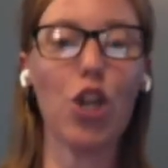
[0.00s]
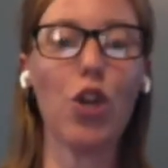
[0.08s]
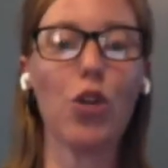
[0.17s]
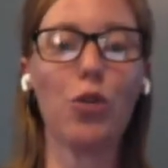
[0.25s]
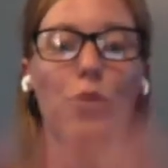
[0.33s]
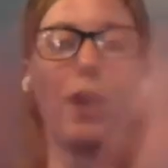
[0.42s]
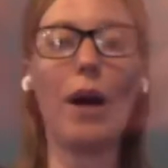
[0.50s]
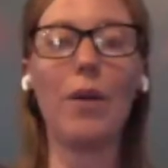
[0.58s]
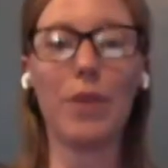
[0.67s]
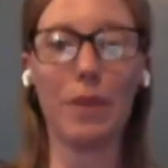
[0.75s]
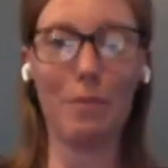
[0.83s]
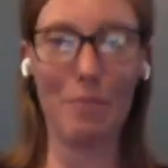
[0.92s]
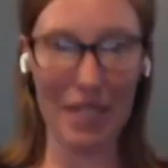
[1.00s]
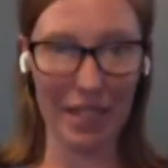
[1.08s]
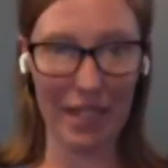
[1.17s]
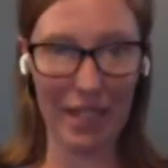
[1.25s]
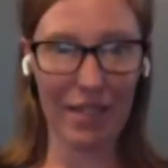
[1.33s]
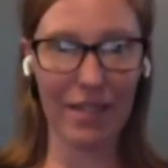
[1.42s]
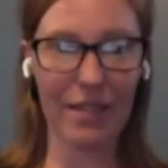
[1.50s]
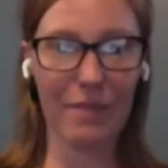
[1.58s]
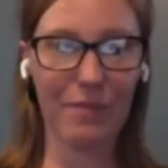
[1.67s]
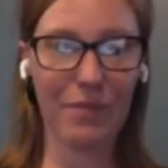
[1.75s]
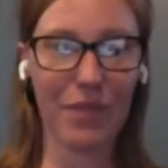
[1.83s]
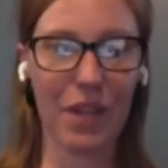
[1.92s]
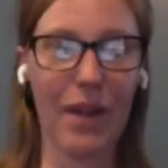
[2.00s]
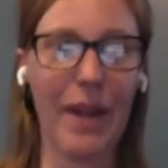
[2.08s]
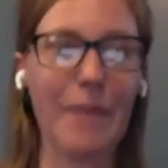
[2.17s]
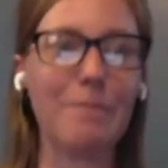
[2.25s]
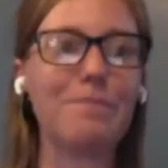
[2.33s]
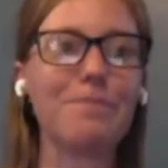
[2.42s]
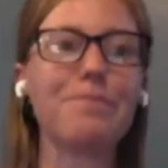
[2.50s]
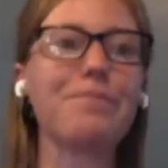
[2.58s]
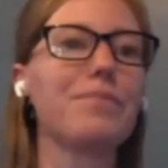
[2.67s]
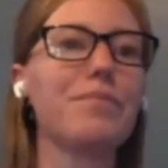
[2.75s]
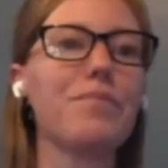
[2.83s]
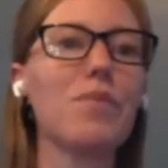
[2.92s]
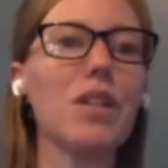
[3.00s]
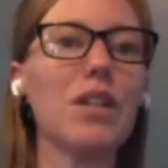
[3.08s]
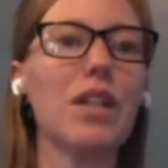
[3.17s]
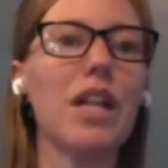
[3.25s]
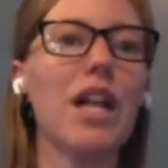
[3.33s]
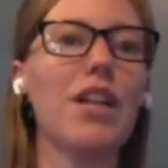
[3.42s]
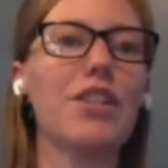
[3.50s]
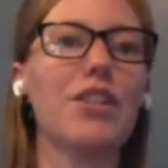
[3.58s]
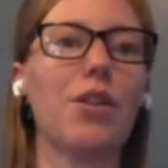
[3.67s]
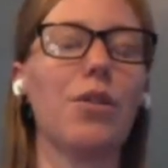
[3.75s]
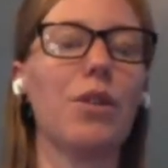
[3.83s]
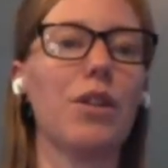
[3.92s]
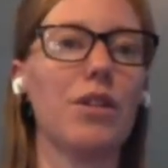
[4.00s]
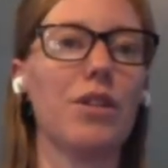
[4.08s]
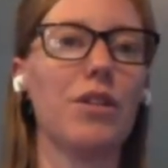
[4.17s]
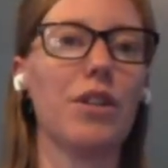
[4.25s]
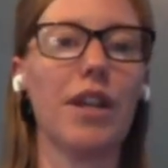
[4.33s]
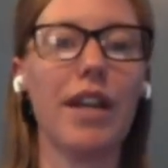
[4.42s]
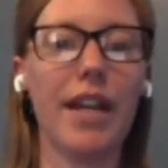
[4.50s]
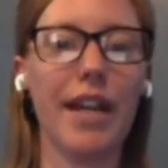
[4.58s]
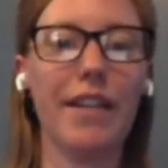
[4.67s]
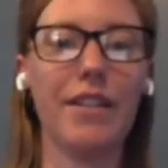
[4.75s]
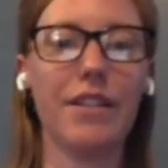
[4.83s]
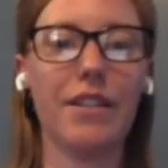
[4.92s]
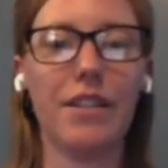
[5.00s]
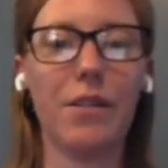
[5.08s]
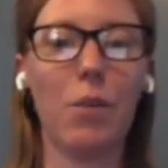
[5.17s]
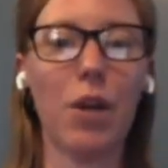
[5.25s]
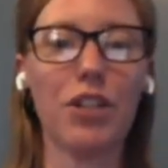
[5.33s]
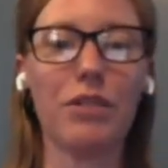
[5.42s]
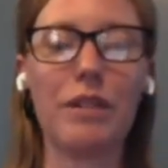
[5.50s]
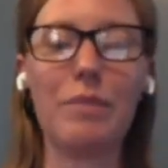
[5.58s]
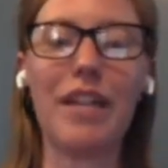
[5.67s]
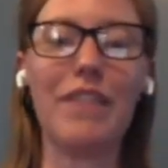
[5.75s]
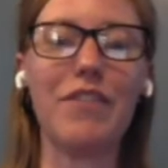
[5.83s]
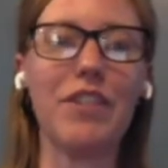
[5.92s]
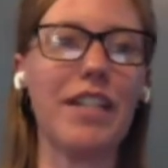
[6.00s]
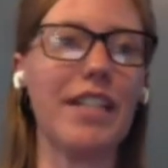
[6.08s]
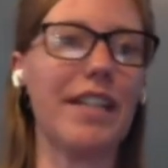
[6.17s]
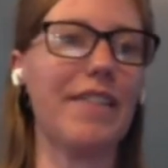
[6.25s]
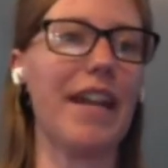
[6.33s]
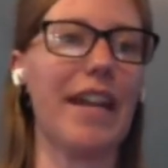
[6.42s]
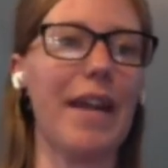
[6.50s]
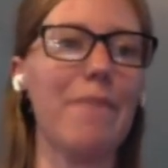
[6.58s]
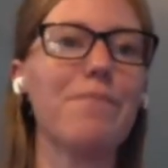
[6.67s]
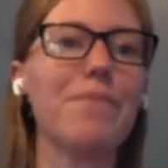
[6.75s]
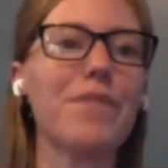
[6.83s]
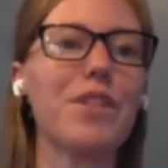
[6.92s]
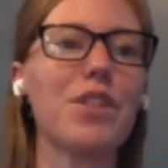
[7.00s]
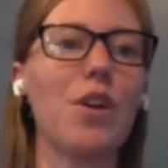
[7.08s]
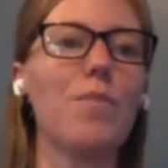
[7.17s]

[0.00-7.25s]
throughout the business, all right? So watch the replay if you need to get that again. So